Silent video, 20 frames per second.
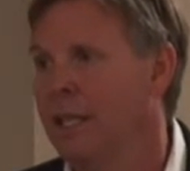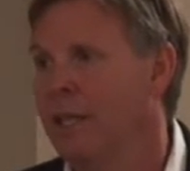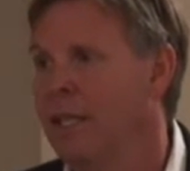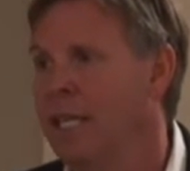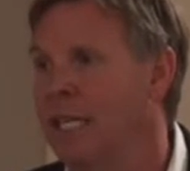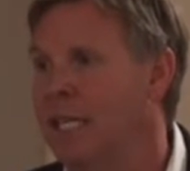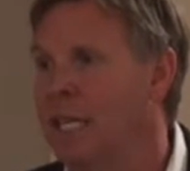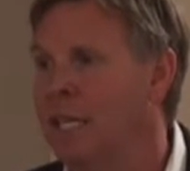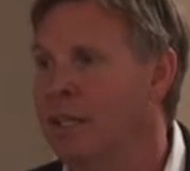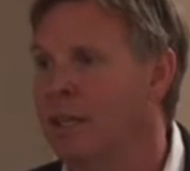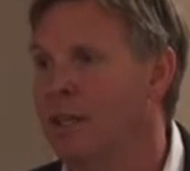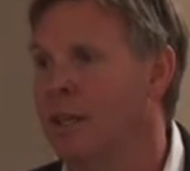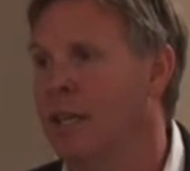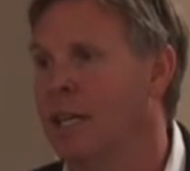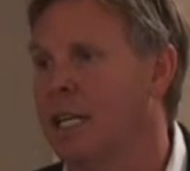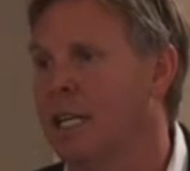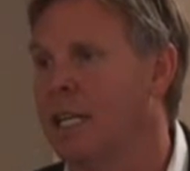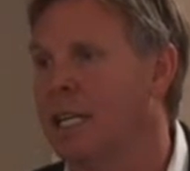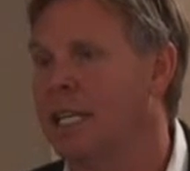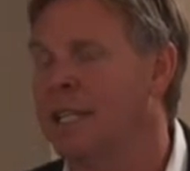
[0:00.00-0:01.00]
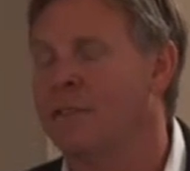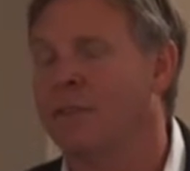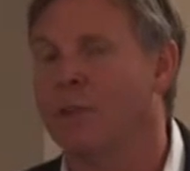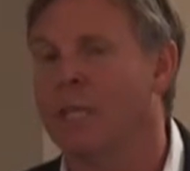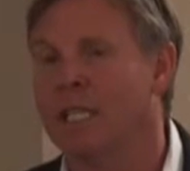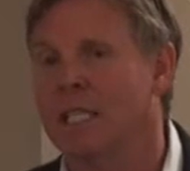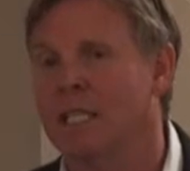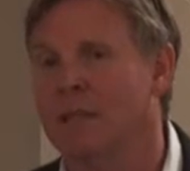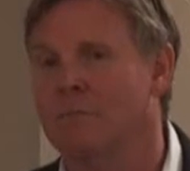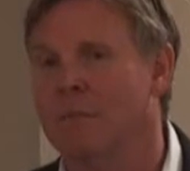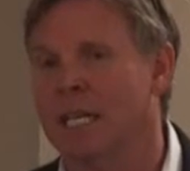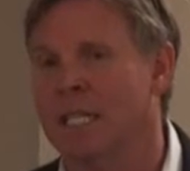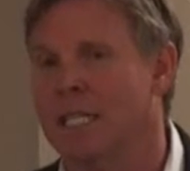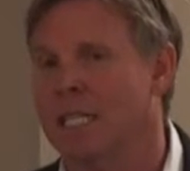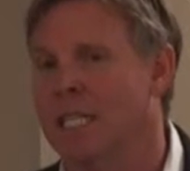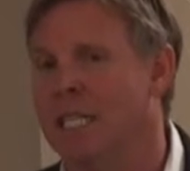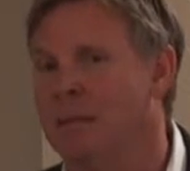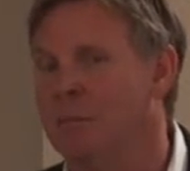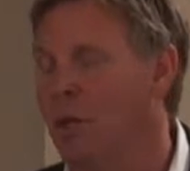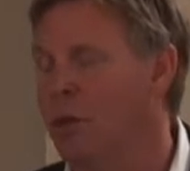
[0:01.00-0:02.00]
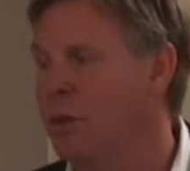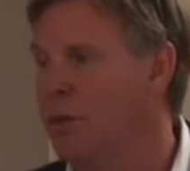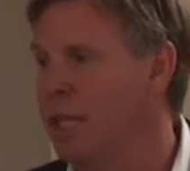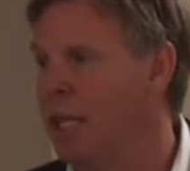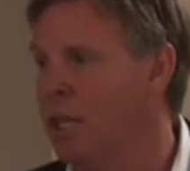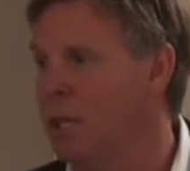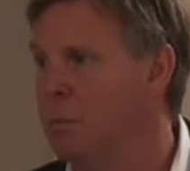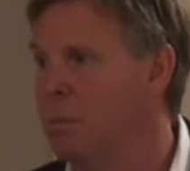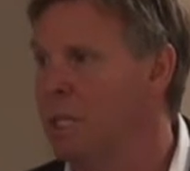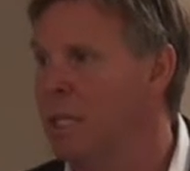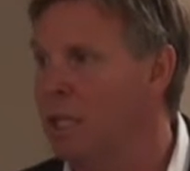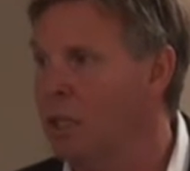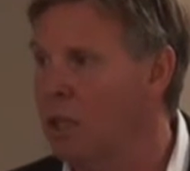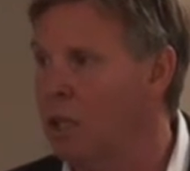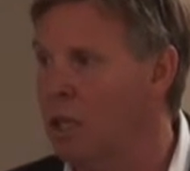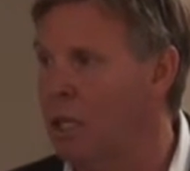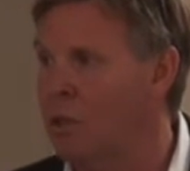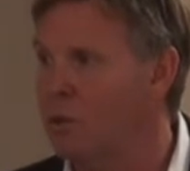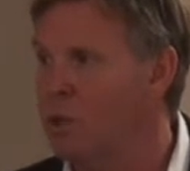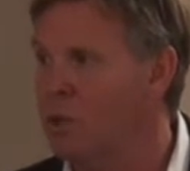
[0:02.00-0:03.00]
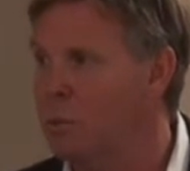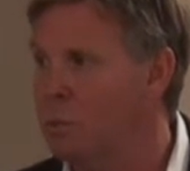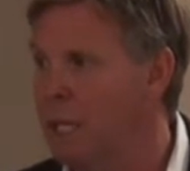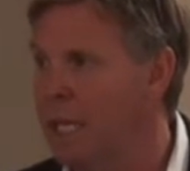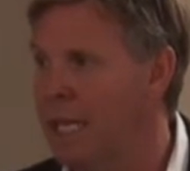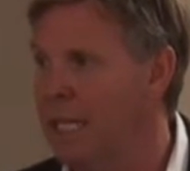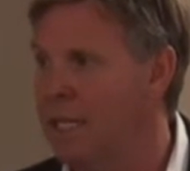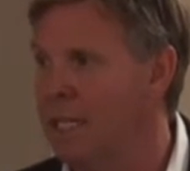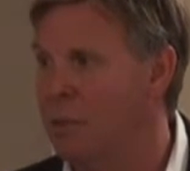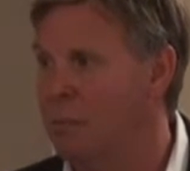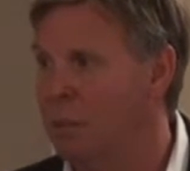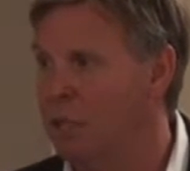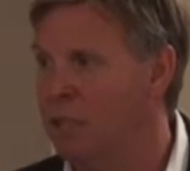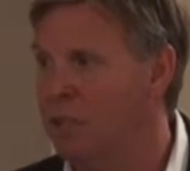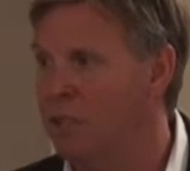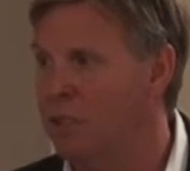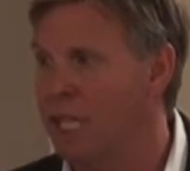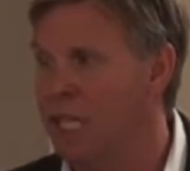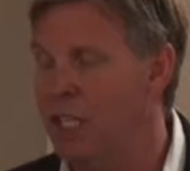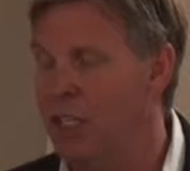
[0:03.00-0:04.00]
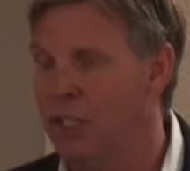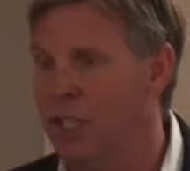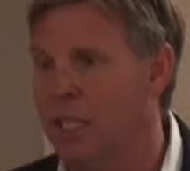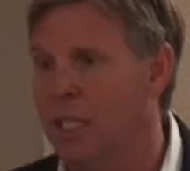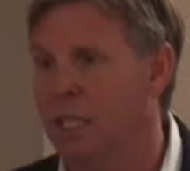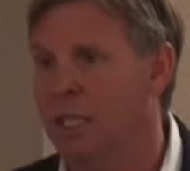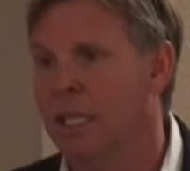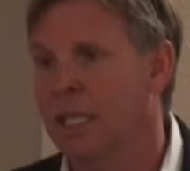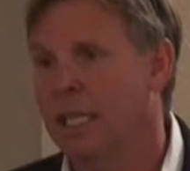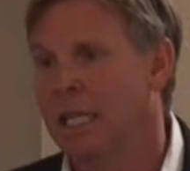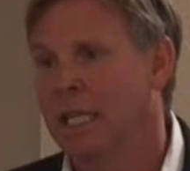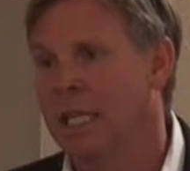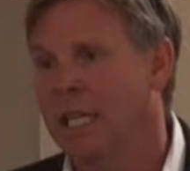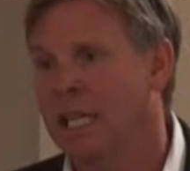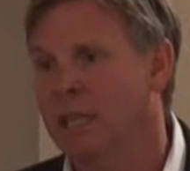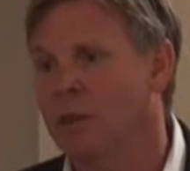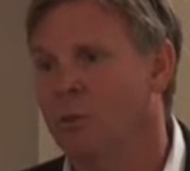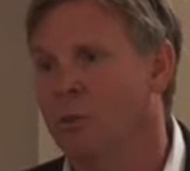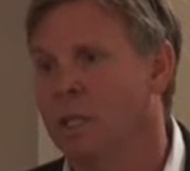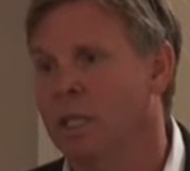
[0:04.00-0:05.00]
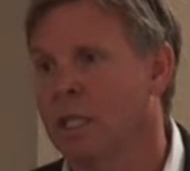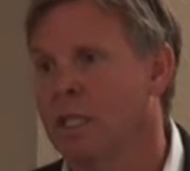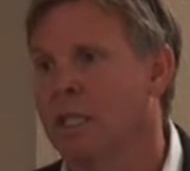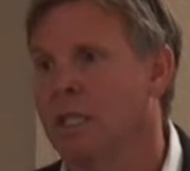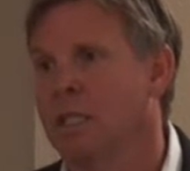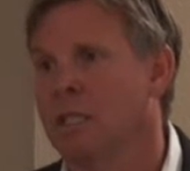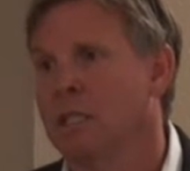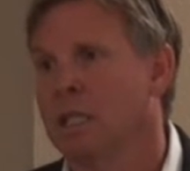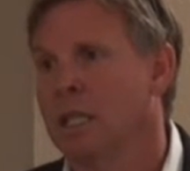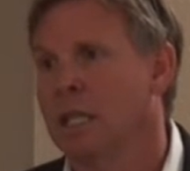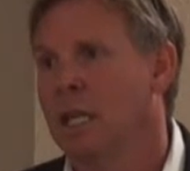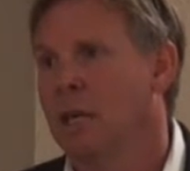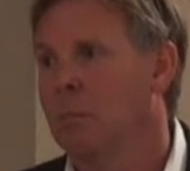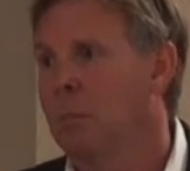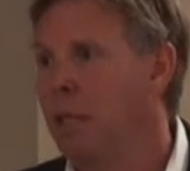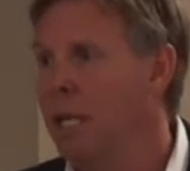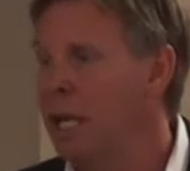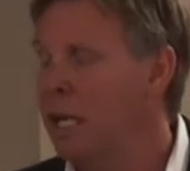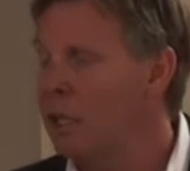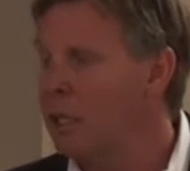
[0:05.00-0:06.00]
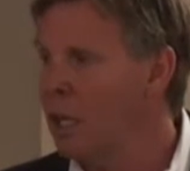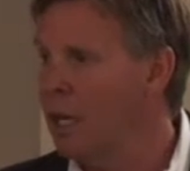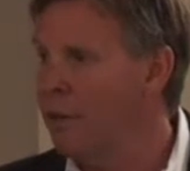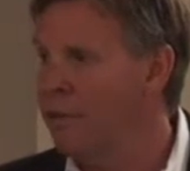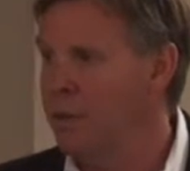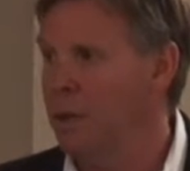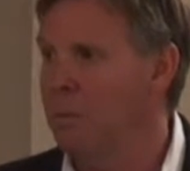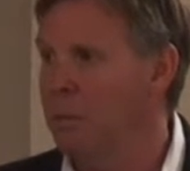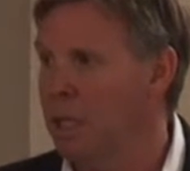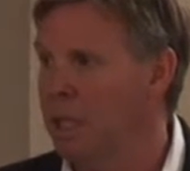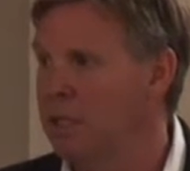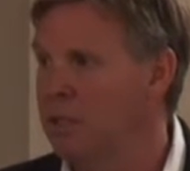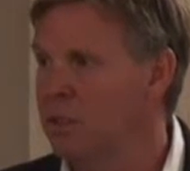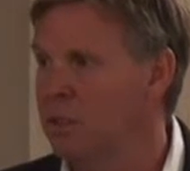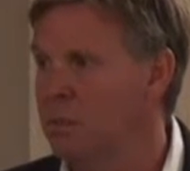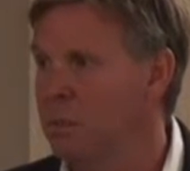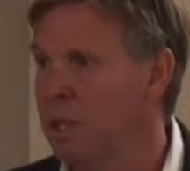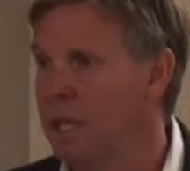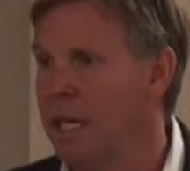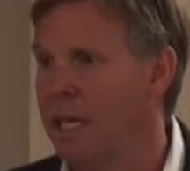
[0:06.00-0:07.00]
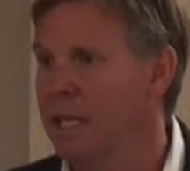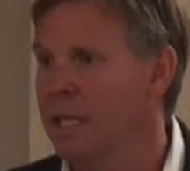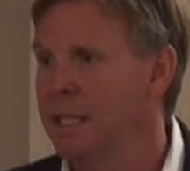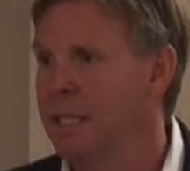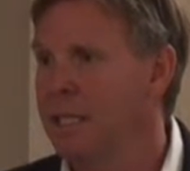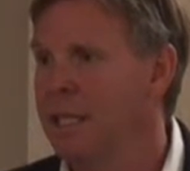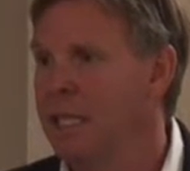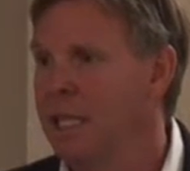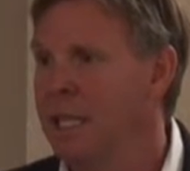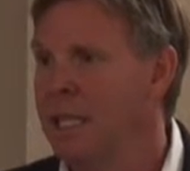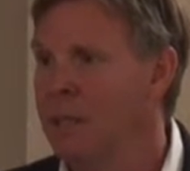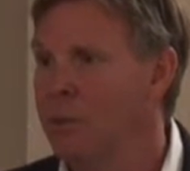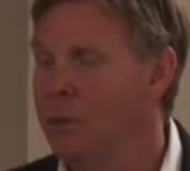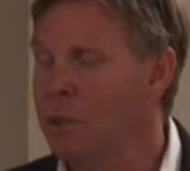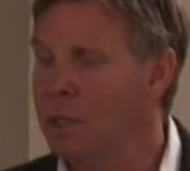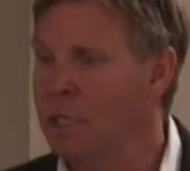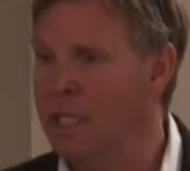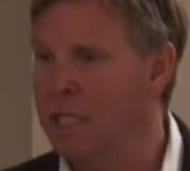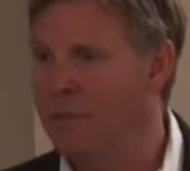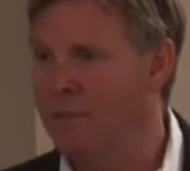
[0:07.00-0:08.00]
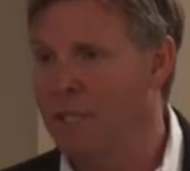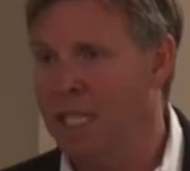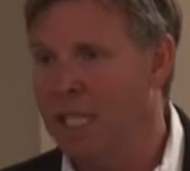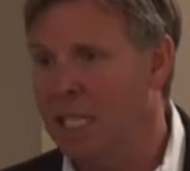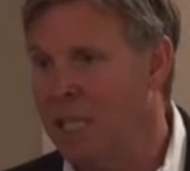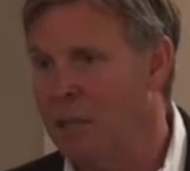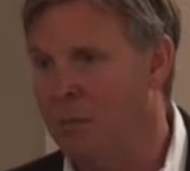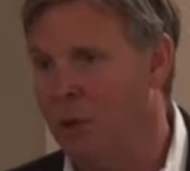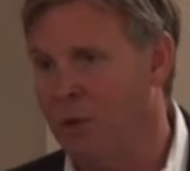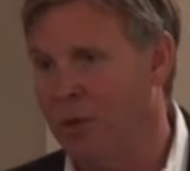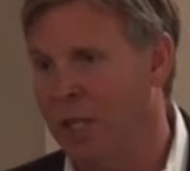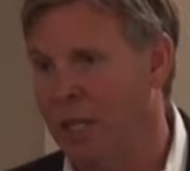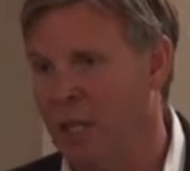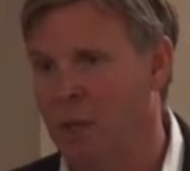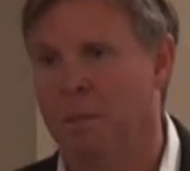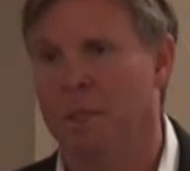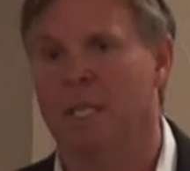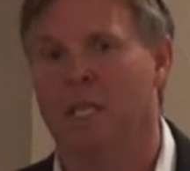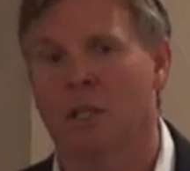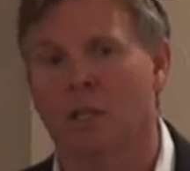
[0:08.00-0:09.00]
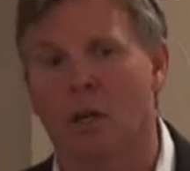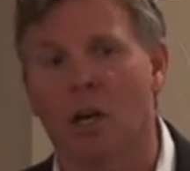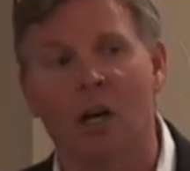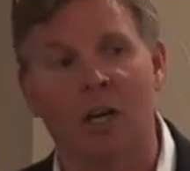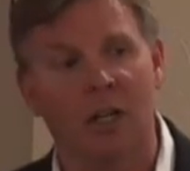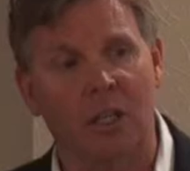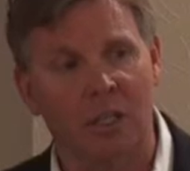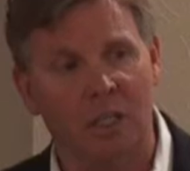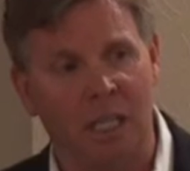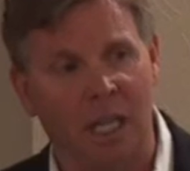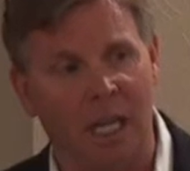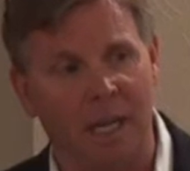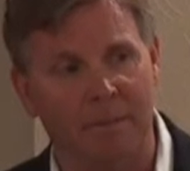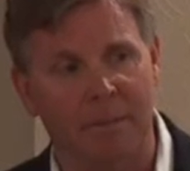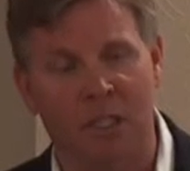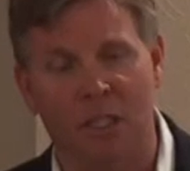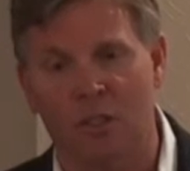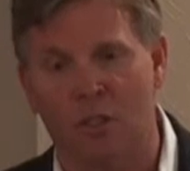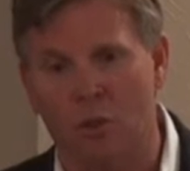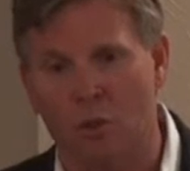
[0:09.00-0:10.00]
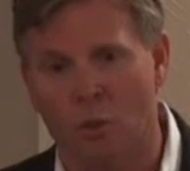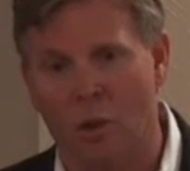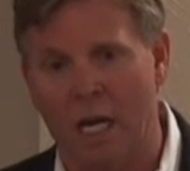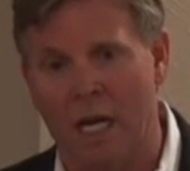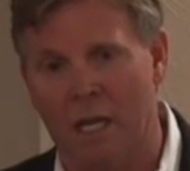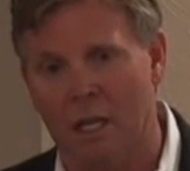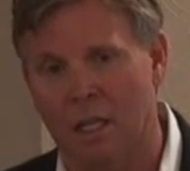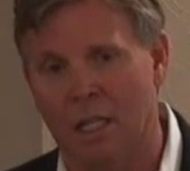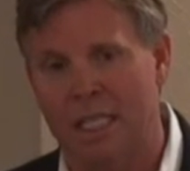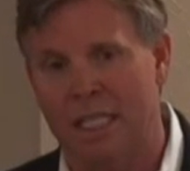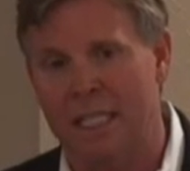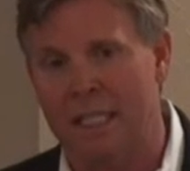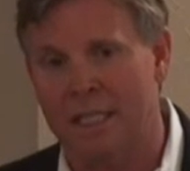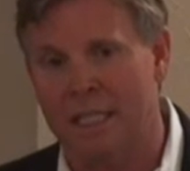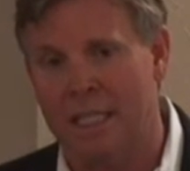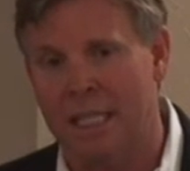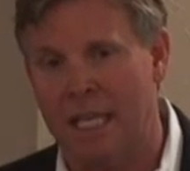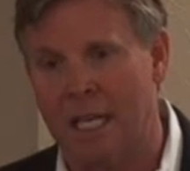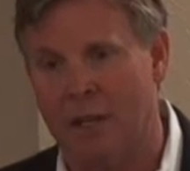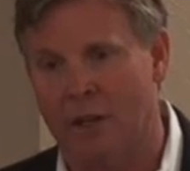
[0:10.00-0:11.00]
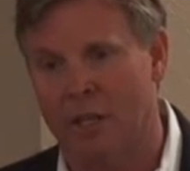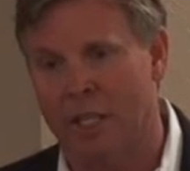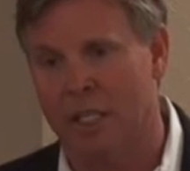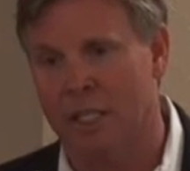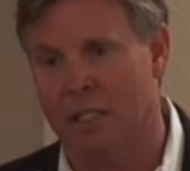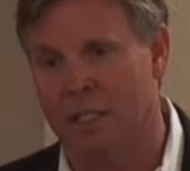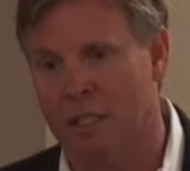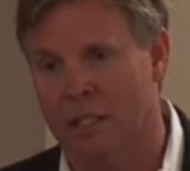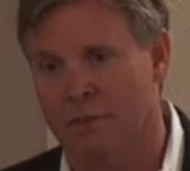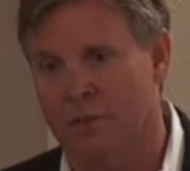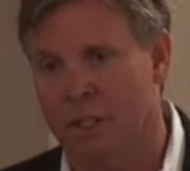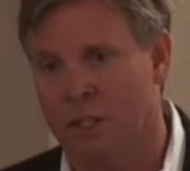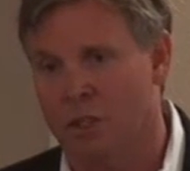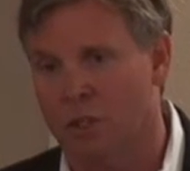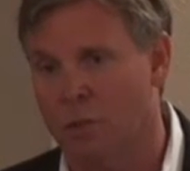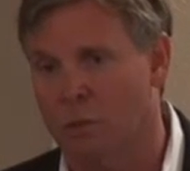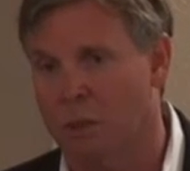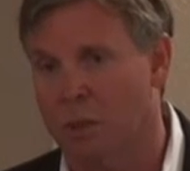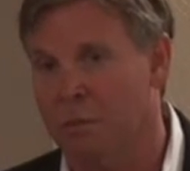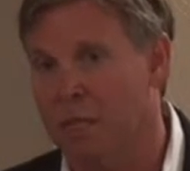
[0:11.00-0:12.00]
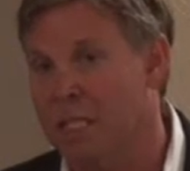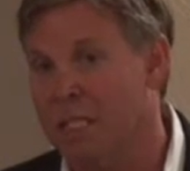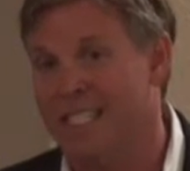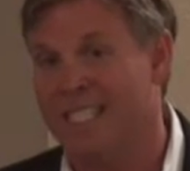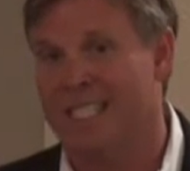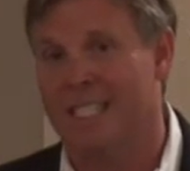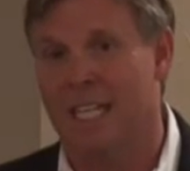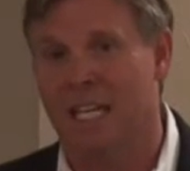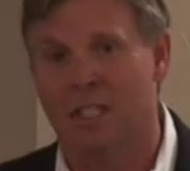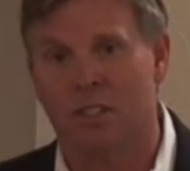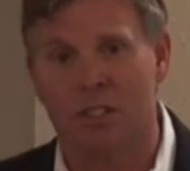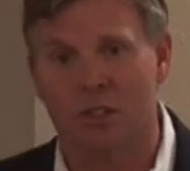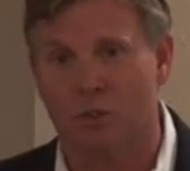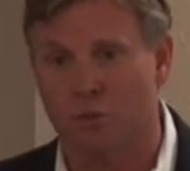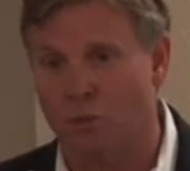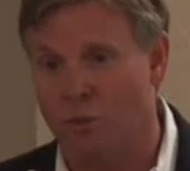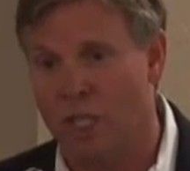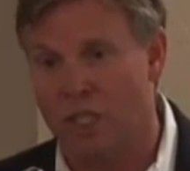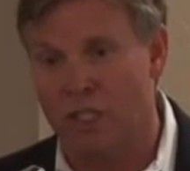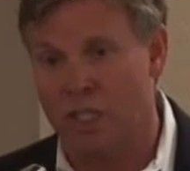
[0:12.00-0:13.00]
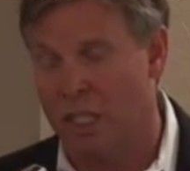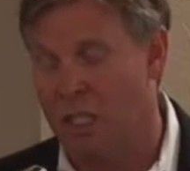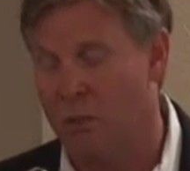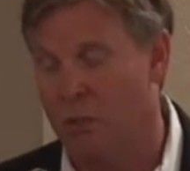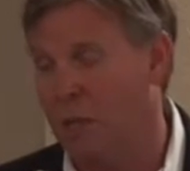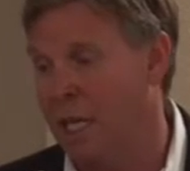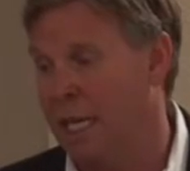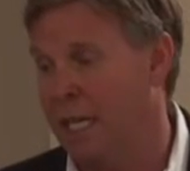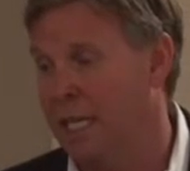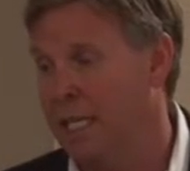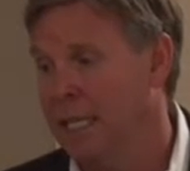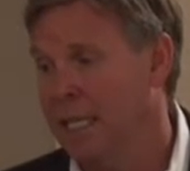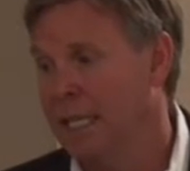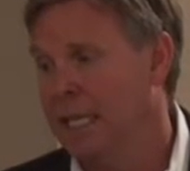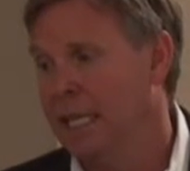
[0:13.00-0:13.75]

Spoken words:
Then they thought, if we can mix chemotherapy along with bland embolization, it will block off the blood supply. It will give the chemotherapy a longer time to dwell in the area of the tumor because it's not just rushing away,